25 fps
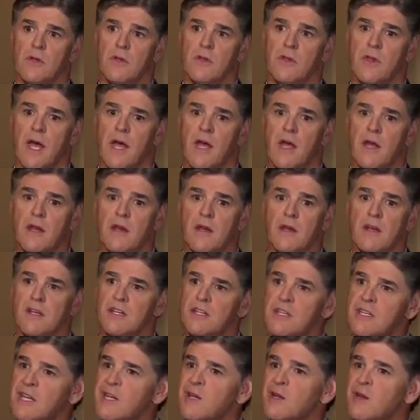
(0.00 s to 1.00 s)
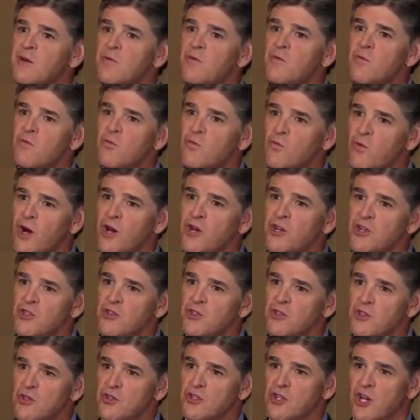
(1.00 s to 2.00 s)
that did rush
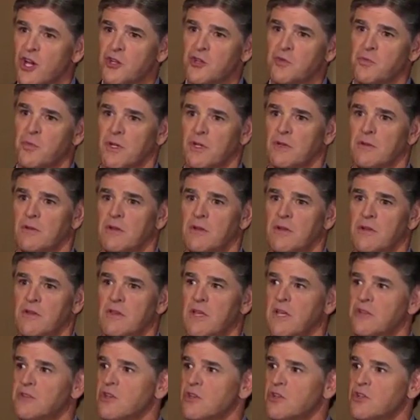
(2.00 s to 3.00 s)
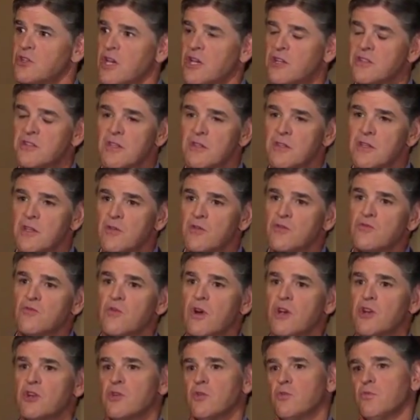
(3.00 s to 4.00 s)
to judgment, that suggested there was
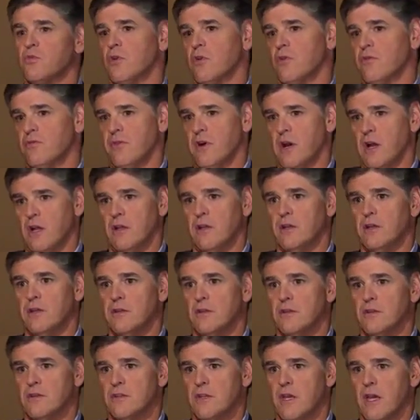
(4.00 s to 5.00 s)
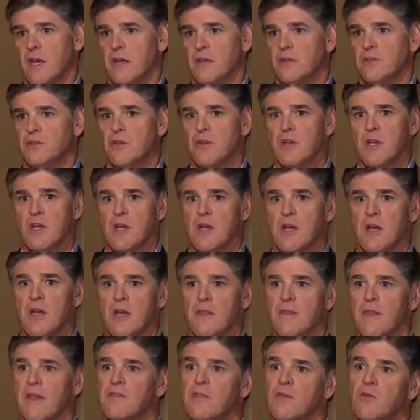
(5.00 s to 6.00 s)
racial profiling in this case,
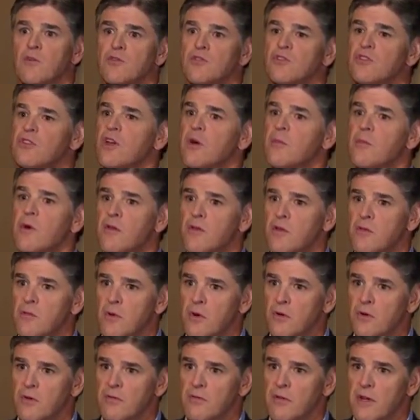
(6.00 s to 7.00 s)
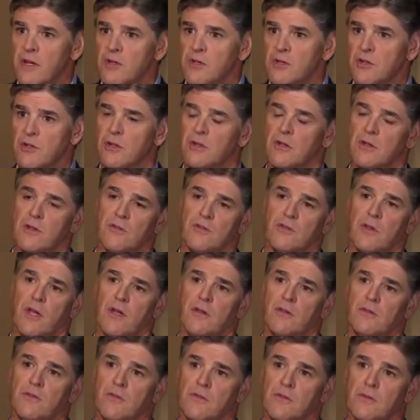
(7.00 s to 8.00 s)
and that there was some other motivation in this
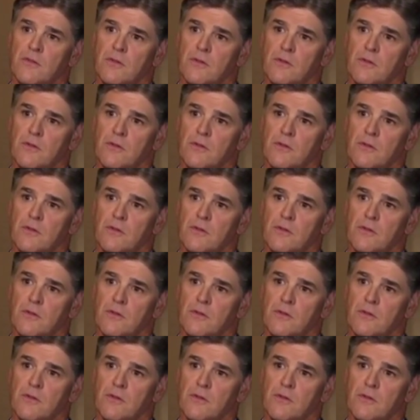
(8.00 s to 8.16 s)
case?